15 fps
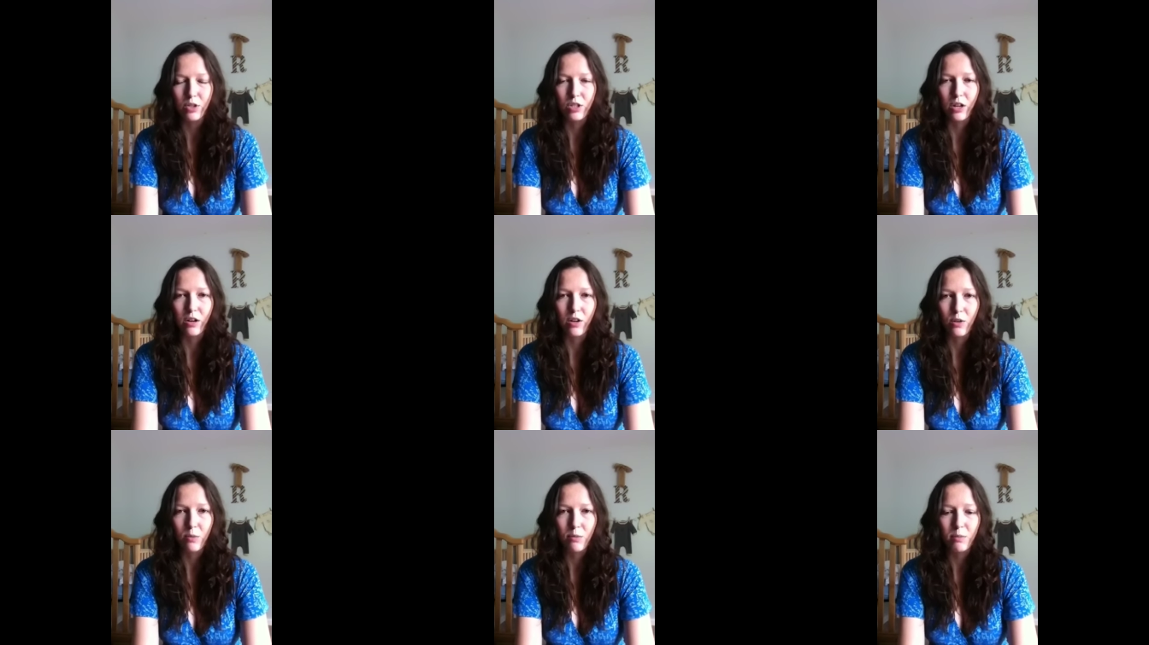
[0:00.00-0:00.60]
push out
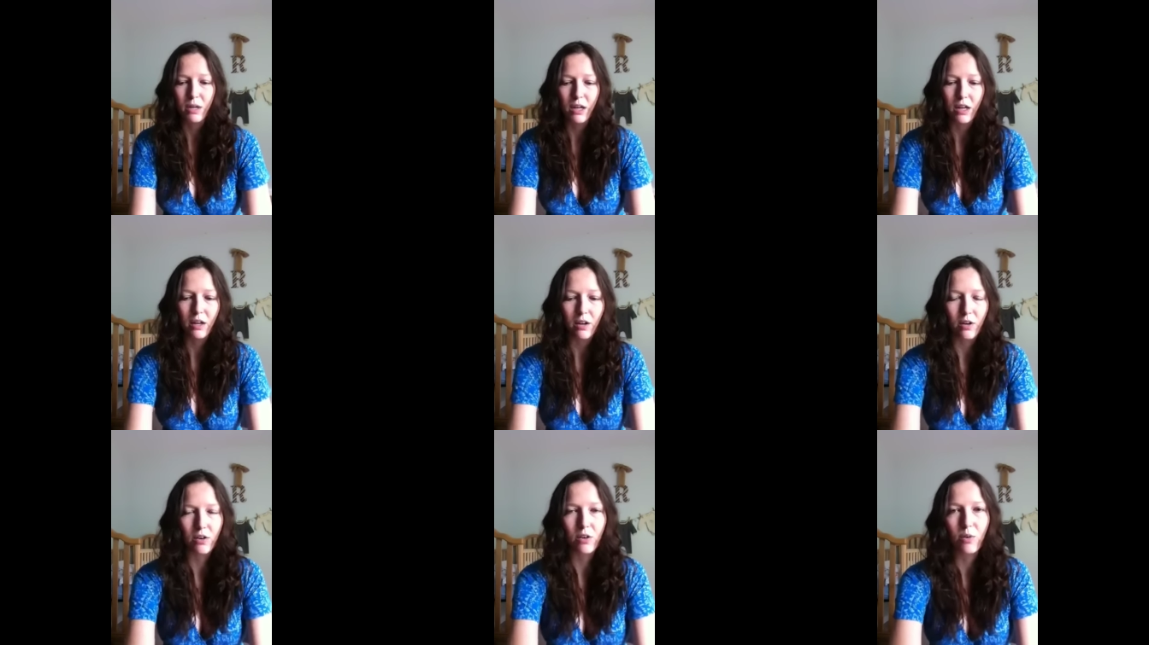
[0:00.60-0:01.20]
a human
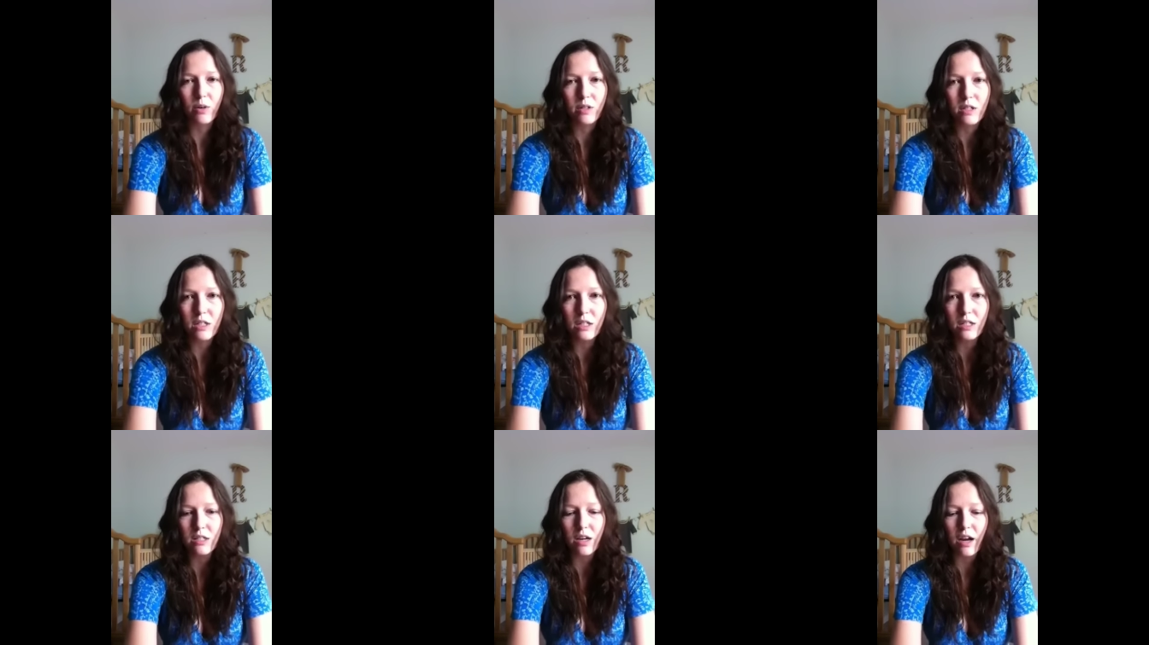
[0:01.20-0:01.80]
being, you're going
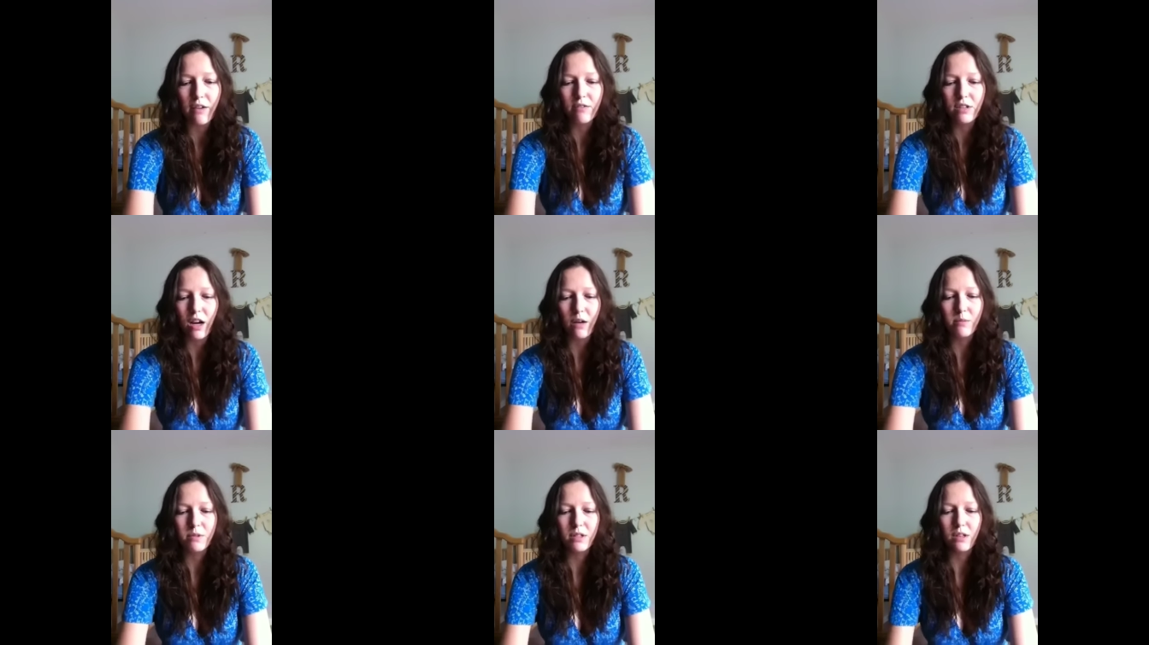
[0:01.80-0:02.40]
to need to have
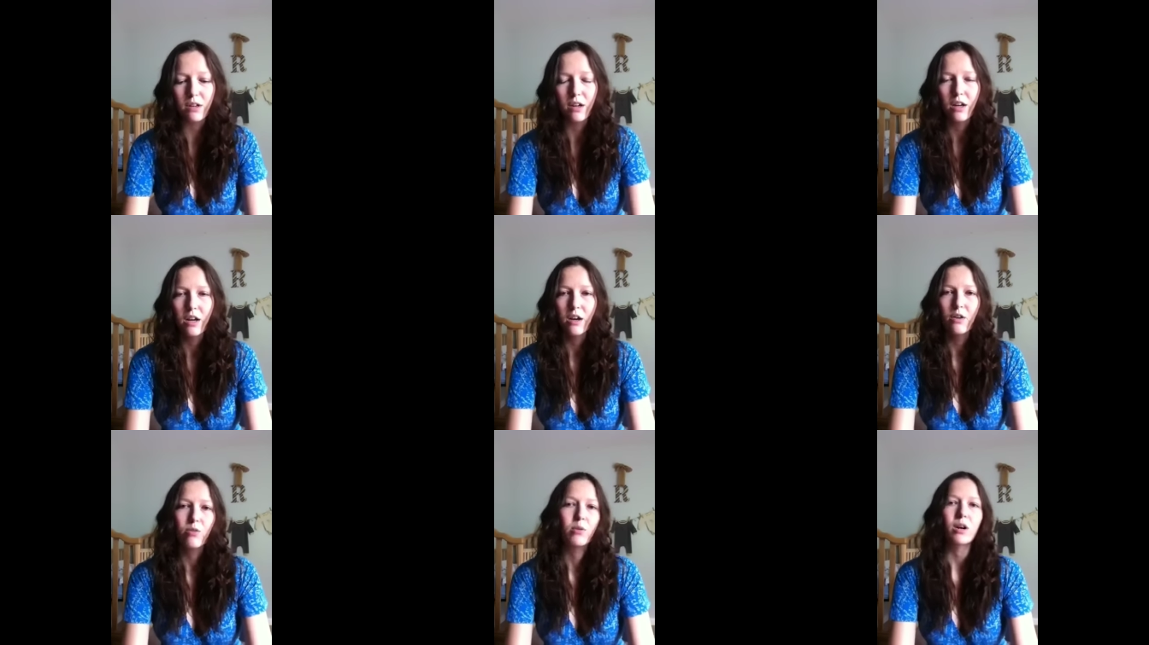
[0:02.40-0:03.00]
time to
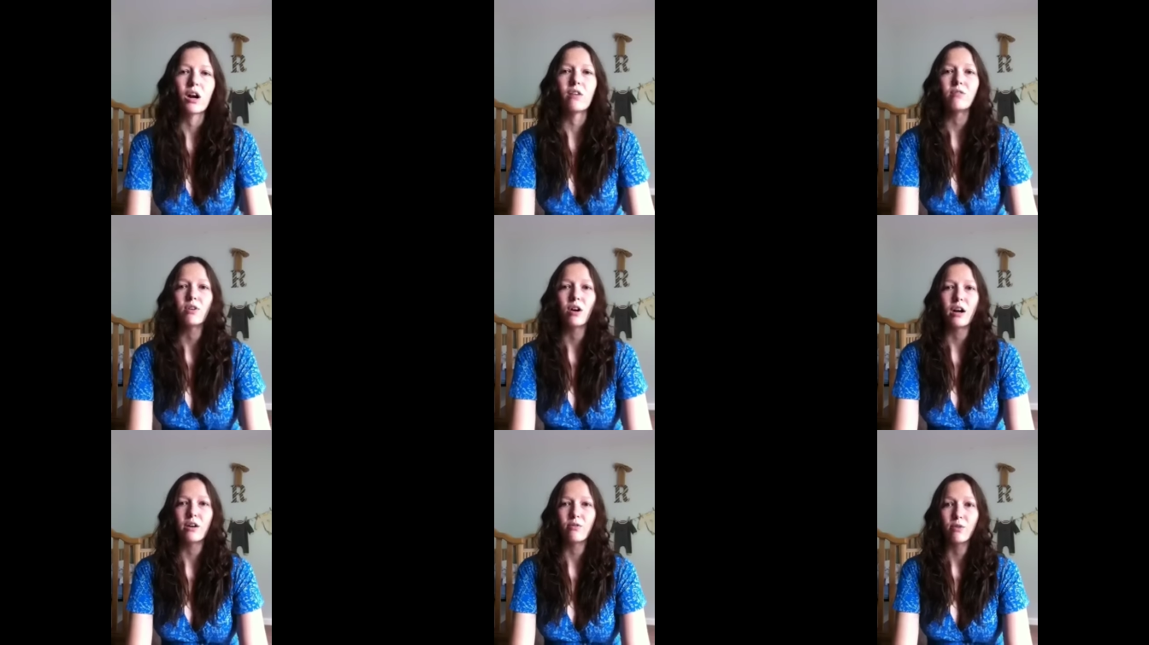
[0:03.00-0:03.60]

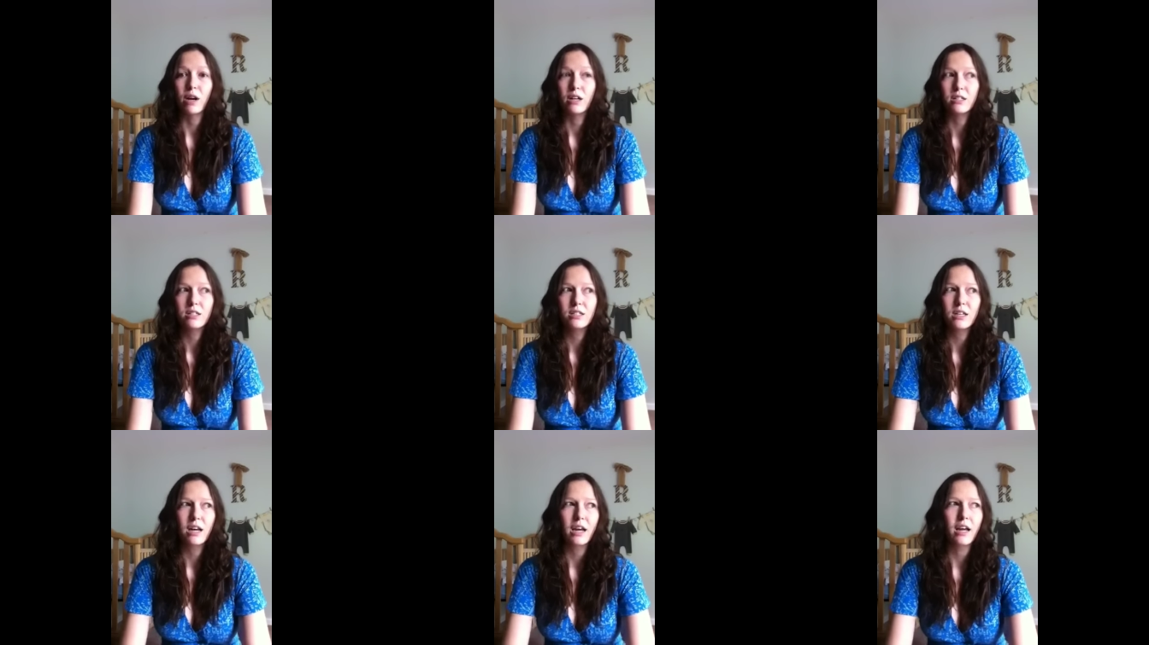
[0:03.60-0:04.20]
recover and
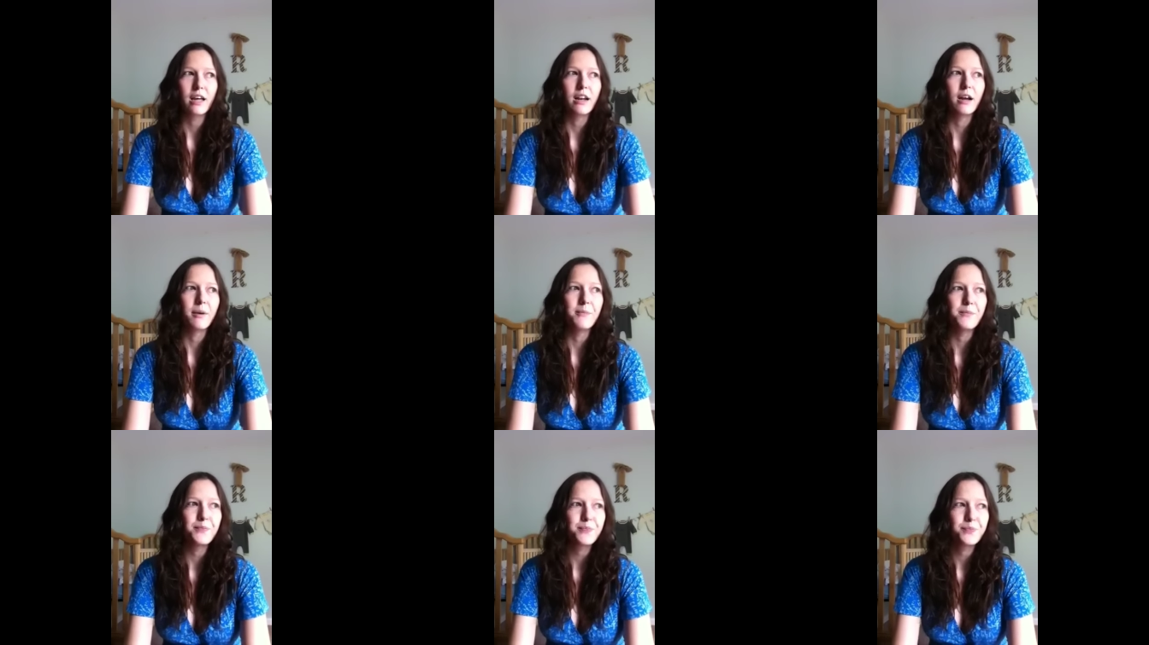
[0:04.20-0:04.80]
rest. And
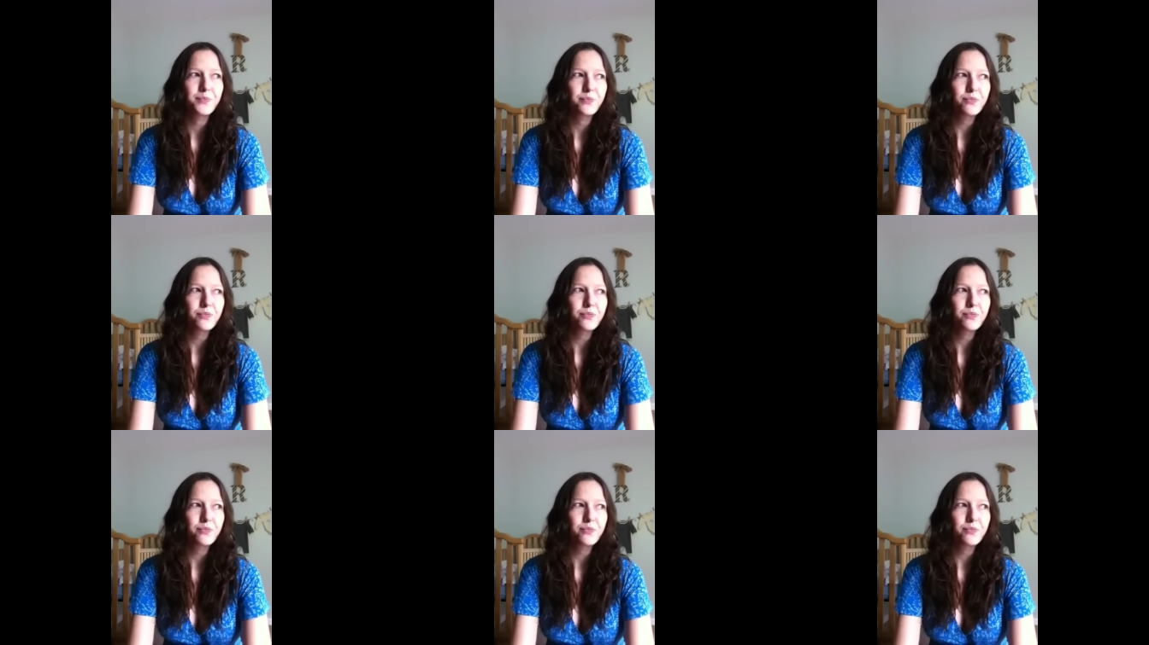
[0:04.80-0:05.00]
um,